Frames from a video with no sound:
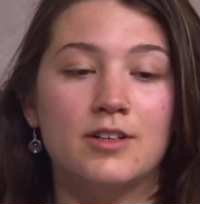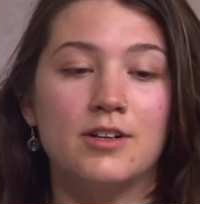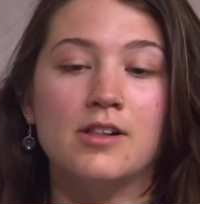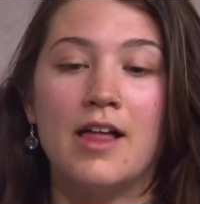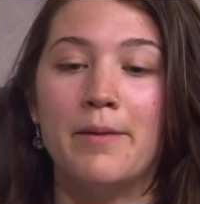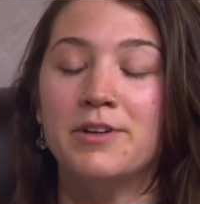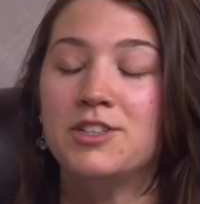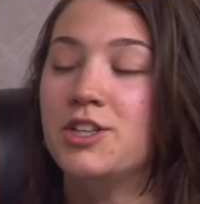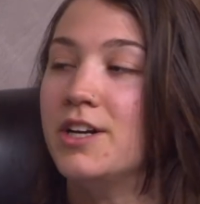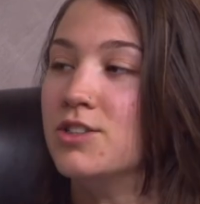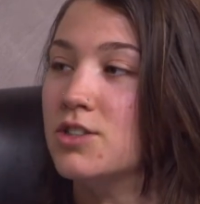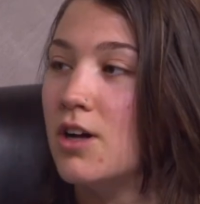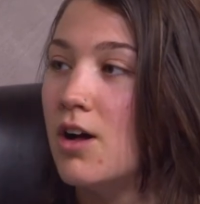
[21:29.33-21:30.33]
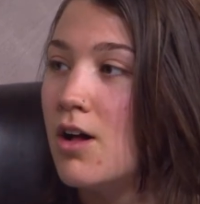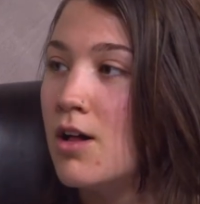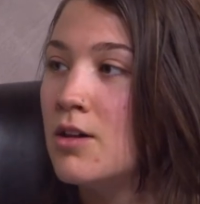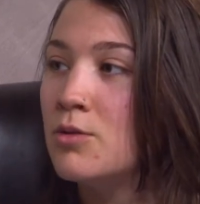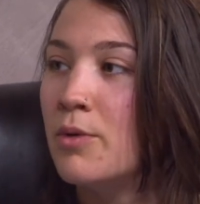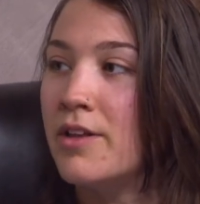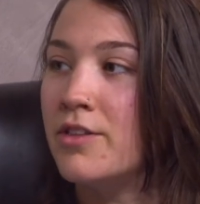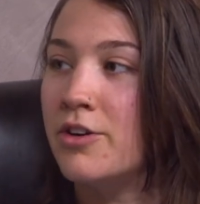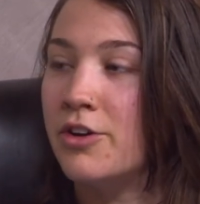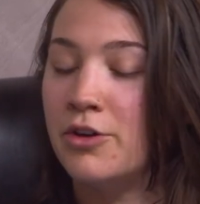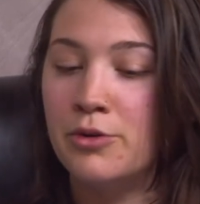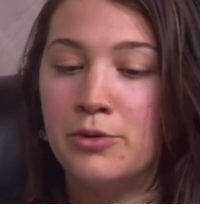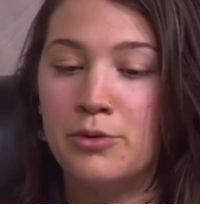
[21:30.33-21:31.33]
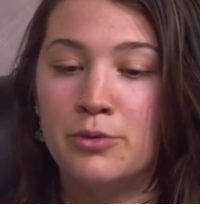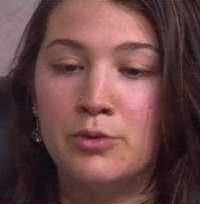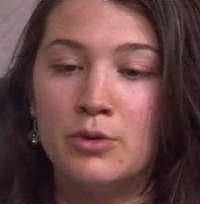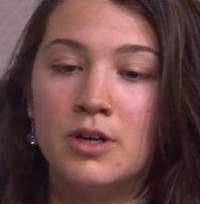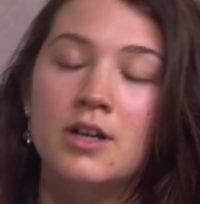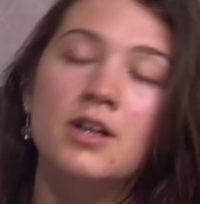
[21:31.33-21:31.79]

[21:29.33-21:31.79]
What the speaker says: climate change at all, whether you